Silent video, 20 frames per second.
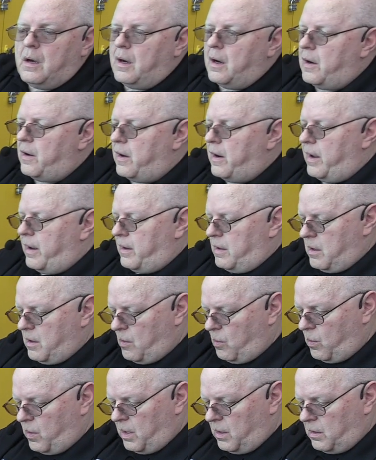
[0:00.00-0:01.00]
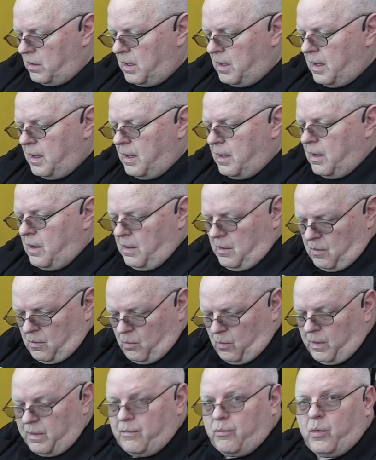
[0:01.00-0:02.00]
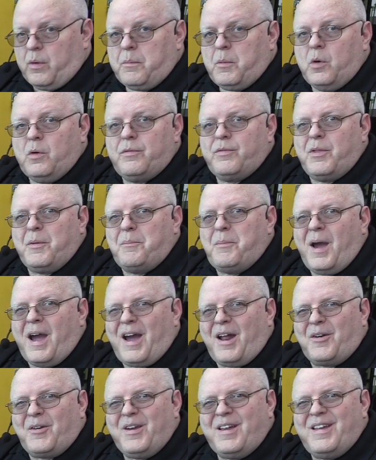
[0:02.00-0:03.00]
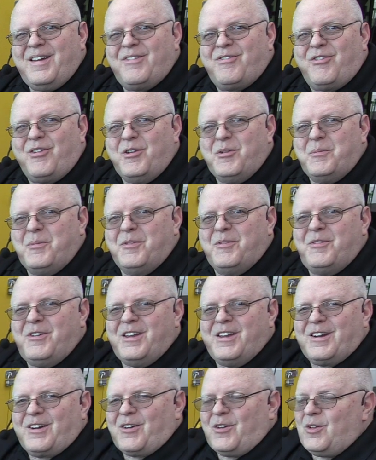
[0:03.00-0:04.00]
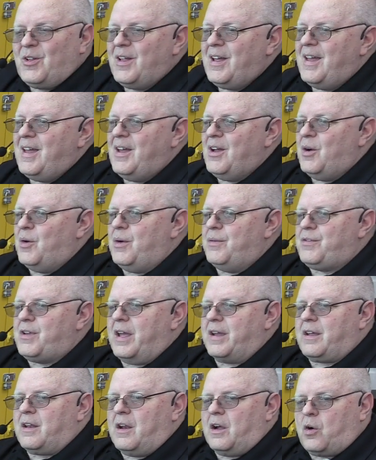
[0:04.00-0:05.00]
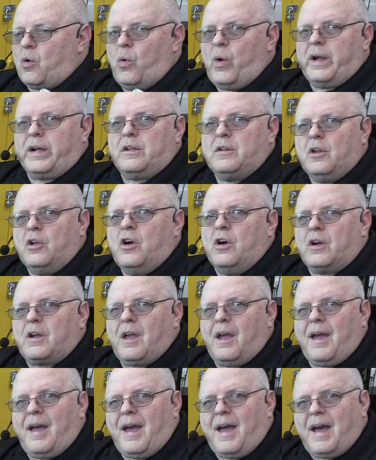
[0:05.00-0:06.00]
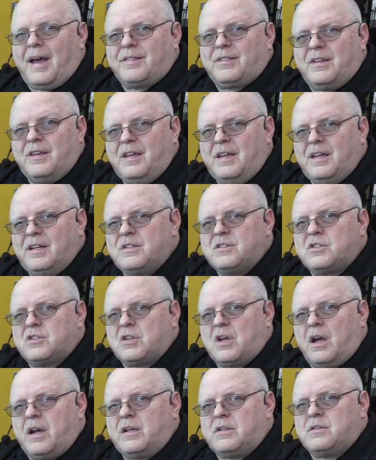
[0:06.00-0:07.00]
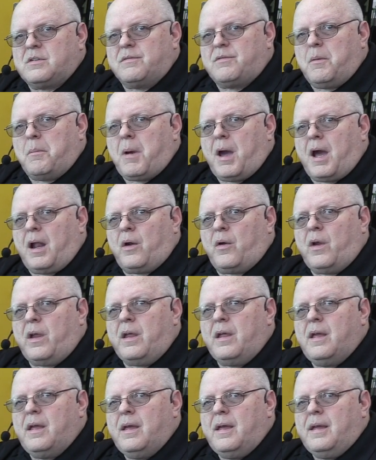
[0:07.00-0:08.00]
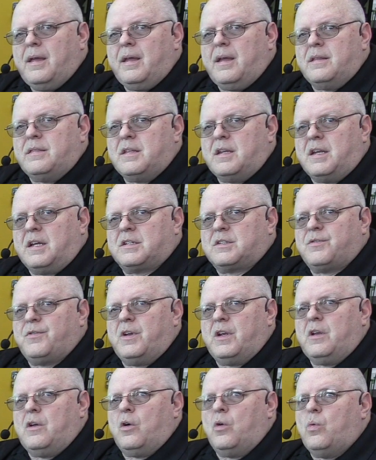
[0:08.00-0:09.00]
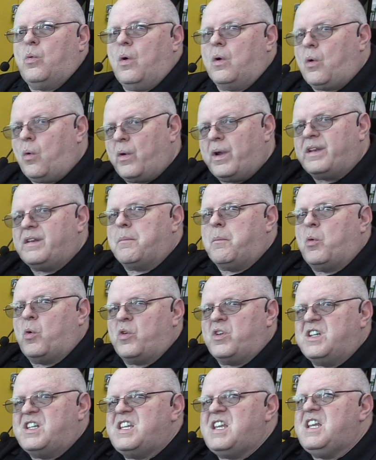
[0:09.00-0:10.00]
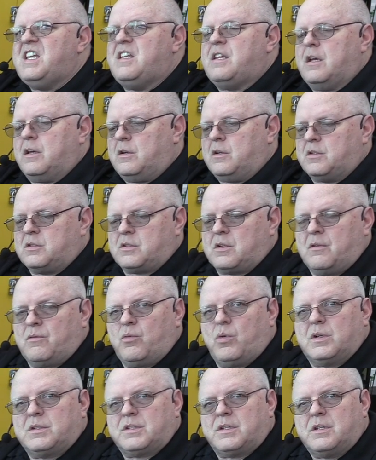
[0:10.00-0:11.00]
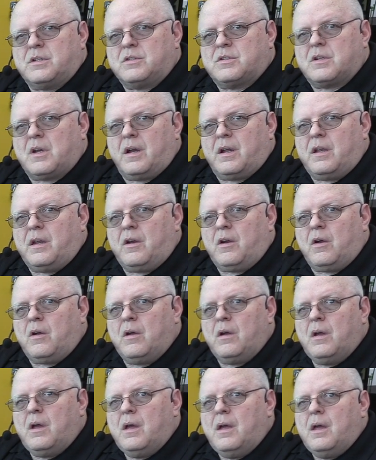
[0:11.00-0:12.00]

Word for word: All right, well, we've removed the battery from the vehicle. We've taken a quick look at the insides of the battery. In the next video, we'll go into more details of what's inside here.